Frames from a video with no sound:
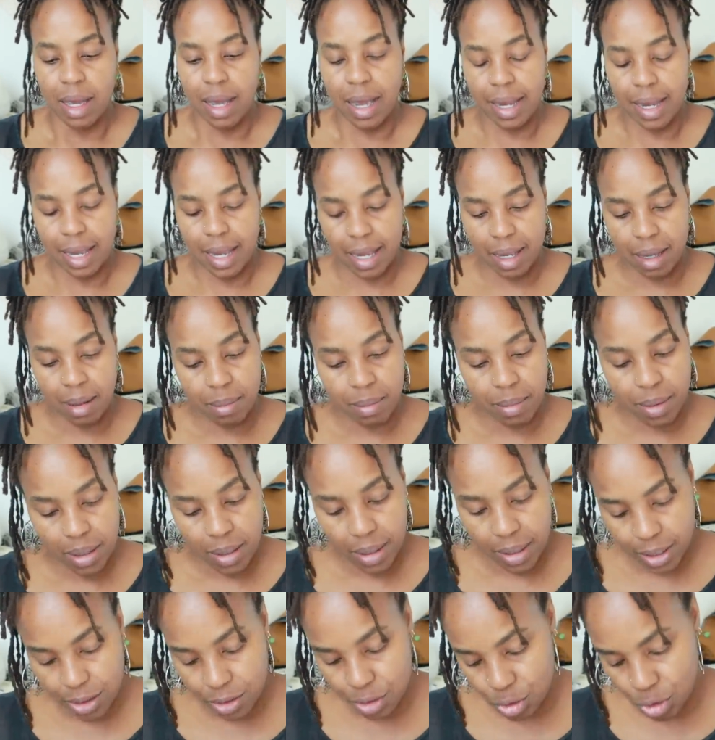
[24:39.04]
I am
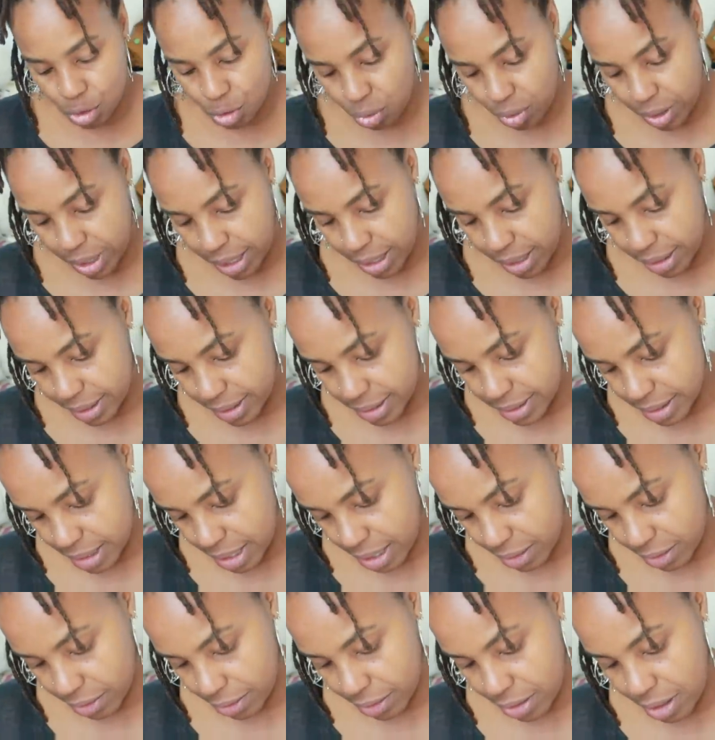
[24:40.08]
enjoying this
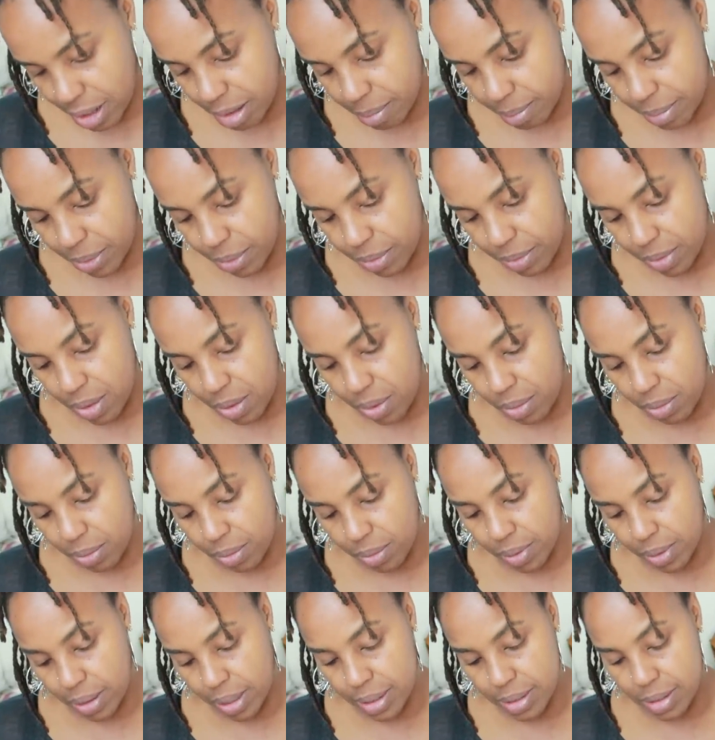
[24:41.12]
color combo,
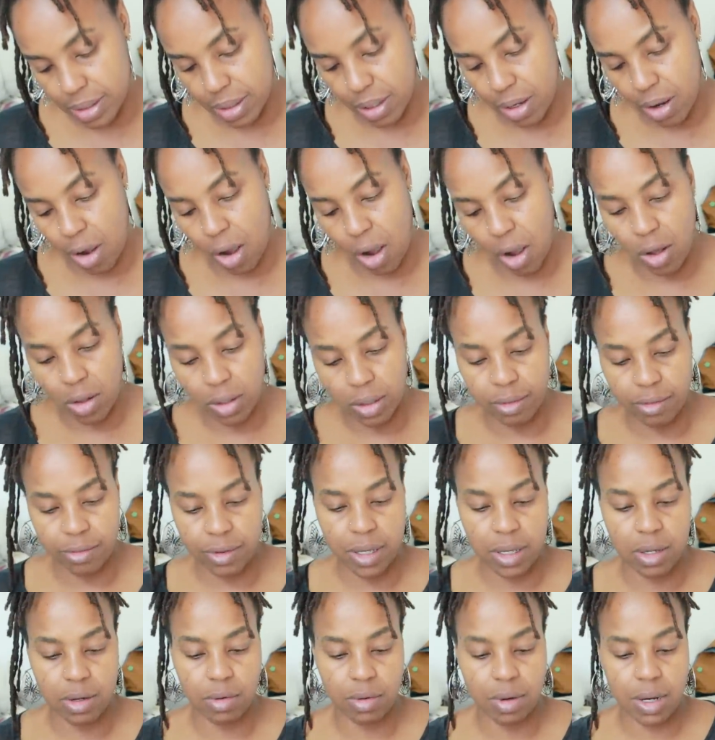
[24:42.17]
though. It's an
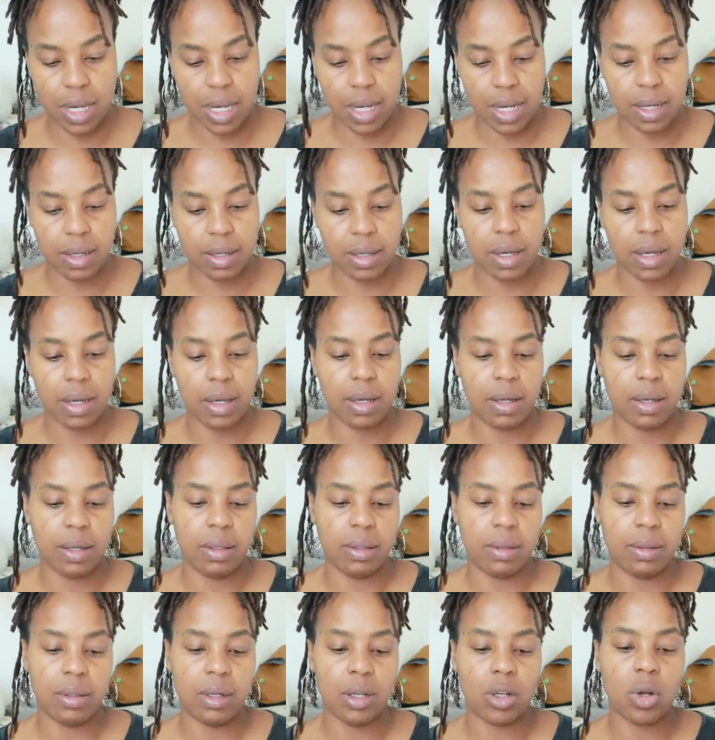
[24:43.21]
olivey green,
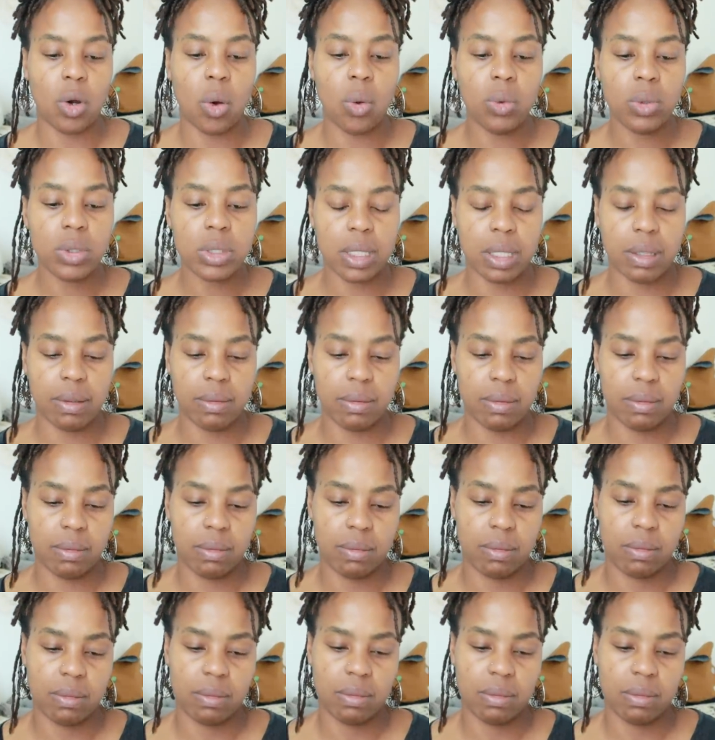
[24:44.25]
a golden